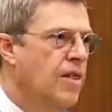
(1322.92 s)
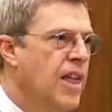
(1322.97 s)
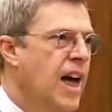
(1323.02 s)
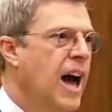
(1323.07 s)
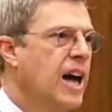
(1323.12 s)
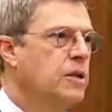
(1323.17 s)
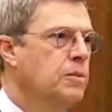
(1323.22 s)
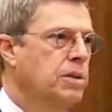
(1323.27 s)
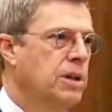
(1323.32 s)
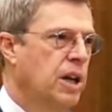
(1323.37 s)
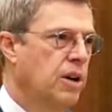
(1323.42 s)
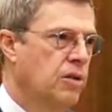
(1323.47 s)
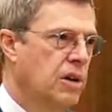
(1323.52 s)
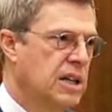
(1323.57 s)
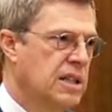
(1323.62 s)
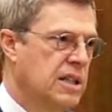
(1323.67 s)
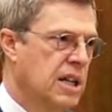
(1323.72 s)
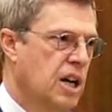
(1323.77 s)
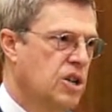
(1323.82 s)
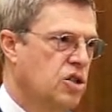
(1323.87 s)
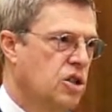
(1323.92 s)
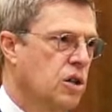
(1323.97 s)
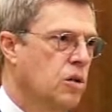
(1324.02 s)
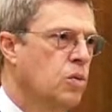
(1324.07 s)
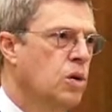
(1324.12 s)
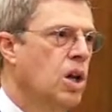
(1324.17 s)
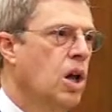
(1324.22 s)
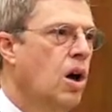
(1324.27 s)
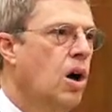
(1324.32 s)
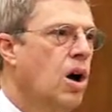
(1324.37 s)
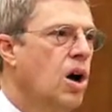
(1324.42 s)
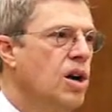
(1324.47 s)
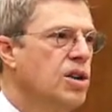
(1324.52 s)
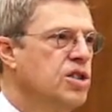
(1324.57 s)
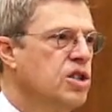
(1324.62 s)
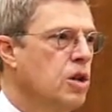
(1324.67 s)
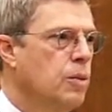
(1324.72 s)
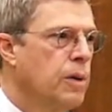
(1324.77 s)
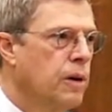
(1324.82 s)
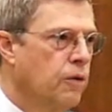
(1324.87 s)
That plenary session will
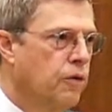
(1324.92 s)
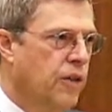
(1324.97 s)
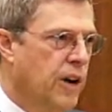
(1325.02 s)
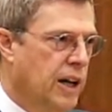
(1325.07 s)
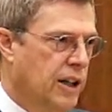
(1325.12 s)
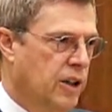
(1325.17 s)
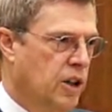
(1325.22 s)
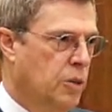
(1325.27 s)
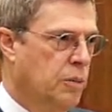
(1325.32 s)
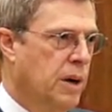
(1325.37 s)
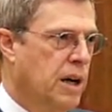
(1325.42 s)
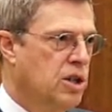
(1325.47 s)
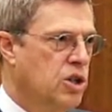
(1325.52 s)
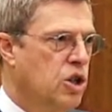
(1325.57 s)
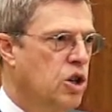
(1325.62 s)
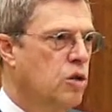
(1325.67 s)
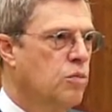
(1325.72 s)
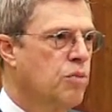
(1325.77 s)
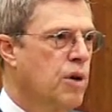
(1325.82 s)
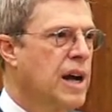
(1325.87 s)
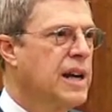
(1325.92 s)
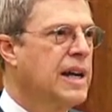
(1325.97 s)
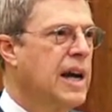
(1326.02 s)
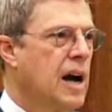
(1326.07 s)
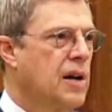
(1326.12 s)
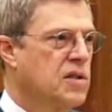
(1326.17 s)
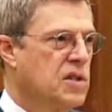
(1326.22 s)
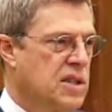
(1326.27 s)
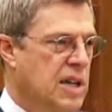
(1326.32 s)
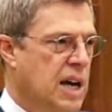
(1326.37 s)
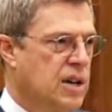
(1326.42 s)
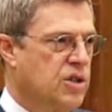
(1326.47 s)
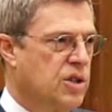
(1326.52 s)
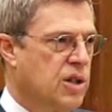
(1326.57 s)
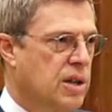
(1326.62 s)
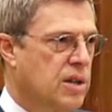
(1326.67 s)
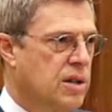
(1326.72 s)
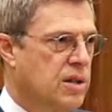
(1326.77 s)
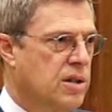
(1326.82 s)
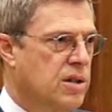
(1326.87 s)
also be followed by two breakout
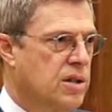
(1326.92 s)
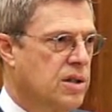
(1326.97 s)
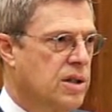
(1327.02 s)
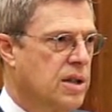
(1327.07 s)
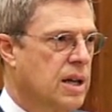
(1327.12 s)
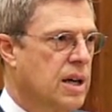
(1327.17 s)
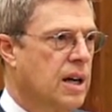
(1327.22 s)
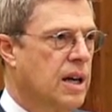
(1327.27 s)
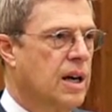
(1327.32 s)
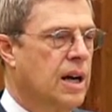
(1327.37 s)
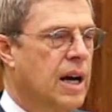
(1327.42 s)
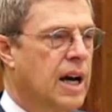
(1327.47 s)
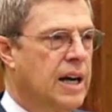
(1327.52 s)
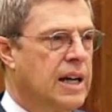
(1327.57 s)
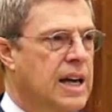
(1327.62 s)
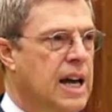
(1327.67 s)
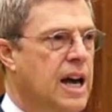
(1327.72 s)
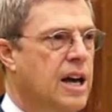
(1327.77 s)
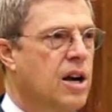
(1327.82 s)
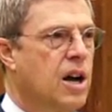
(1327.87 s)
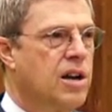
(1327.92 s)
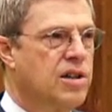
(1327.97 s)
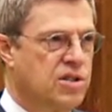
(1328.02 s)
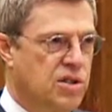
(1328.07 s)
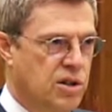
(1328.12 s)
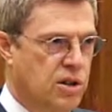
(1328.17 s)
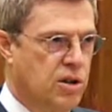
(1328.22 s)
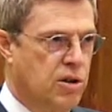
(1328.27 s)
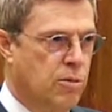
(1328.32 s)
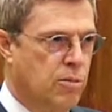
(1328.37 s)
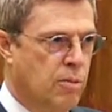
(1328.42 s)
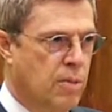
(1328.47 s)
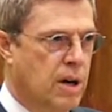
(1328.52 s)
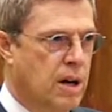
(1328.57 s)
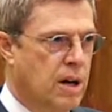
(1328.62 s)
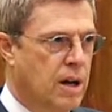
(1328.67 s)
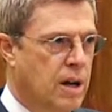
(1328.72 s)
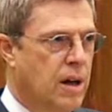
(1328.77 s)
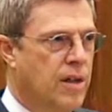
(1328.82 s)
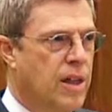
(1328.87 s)
sessions, again on Zoom,
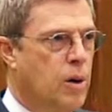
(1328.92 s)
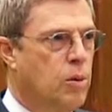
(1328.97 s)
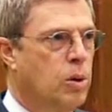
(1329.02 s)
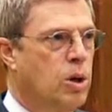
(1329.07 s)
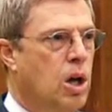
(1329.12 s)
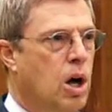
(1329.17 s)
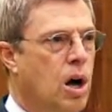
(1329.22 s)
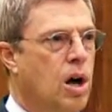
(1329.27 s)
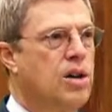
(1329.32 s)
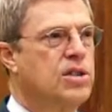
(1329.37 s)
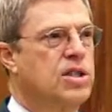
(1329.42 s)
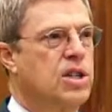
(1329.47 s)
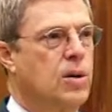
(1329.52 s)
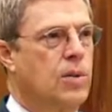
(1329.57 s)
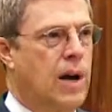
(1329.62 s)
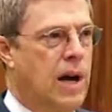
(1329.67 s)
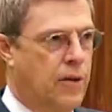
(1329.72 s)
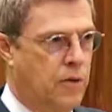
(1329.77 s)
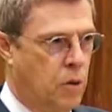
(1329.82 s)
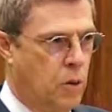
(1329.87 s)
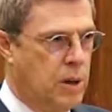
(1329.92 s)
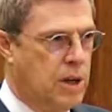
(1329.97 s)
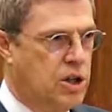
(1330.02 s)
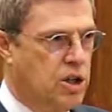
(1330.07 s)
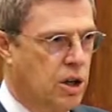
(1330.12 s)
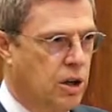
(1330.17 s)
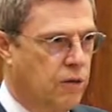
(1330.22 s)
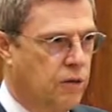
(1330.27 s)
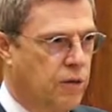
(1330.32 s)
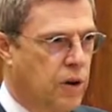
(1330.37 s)
that will also have a regional